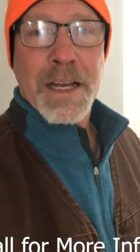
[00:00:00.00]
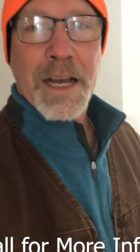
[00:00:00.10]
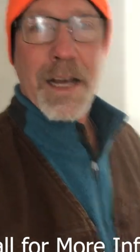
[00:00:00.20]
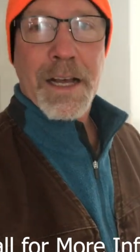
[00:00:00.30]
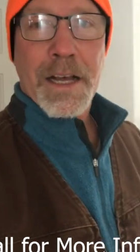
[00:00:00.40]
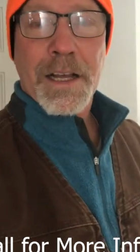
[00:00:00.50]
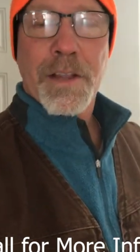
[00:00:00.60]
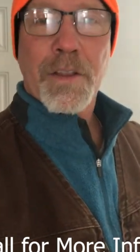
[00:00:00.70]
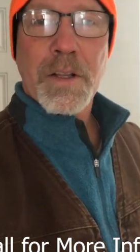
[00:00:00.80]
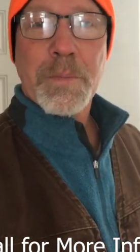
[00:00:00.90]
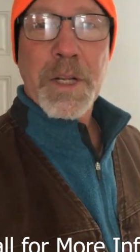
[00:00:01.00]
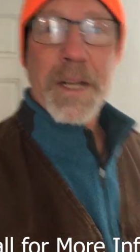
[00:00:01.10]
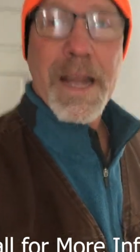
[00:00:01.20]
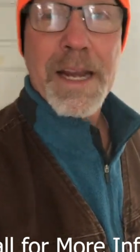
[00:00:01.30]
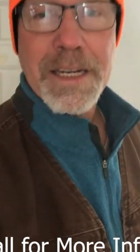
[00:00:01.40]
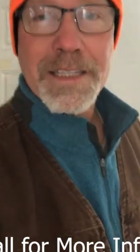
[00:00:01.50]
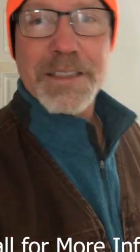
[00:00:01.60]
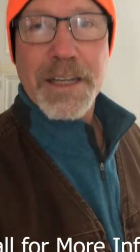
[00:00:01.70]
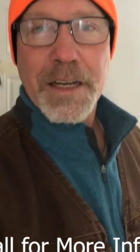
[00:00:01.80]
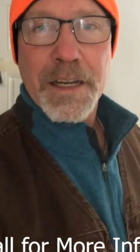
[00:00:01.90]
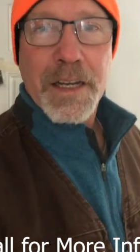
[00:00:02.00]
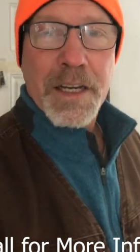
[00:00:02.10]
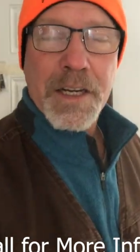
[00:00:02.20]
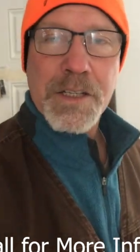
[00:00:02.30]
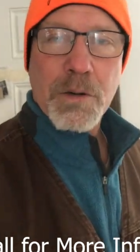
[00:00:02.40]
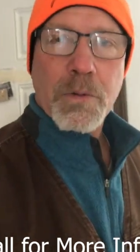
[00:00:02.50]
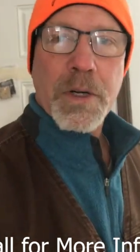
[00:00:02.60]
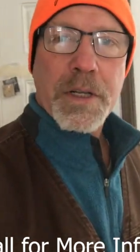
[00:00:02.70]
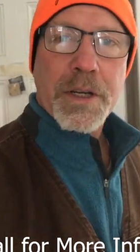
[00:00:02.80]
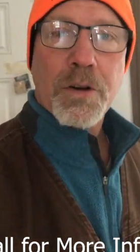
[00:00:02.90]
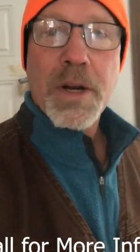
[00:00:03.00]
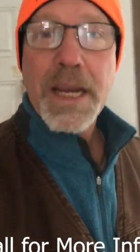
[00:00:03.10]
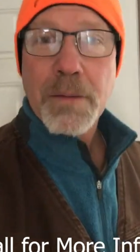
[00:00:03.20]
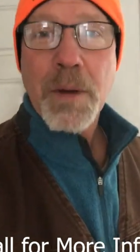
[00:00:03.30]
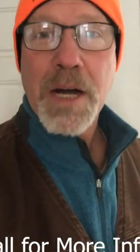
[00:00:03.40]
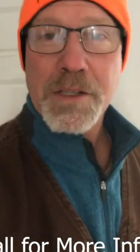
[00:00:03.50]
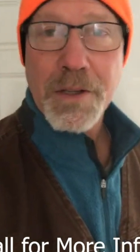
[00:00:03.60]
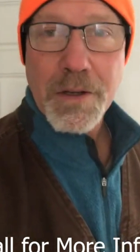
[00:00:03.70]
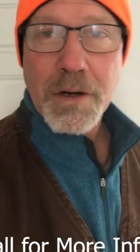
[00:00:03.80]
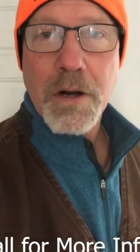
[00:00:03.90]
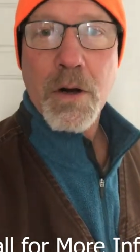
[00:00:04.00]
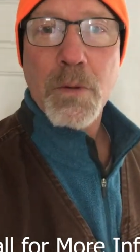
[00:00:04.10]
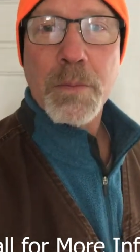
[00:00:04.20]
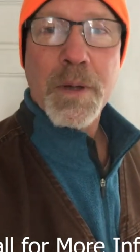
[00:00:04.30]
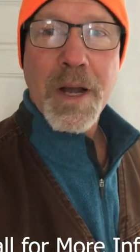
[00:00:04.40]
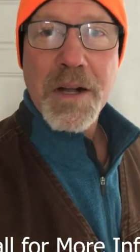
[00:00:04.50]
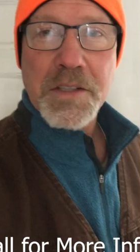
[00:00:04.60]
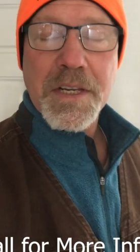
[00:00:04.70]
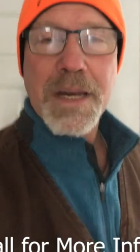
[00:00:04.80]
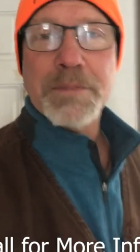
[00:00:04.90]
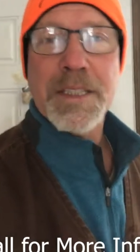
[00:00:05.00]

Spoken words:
The Limited 8 is a really unique modular home concept.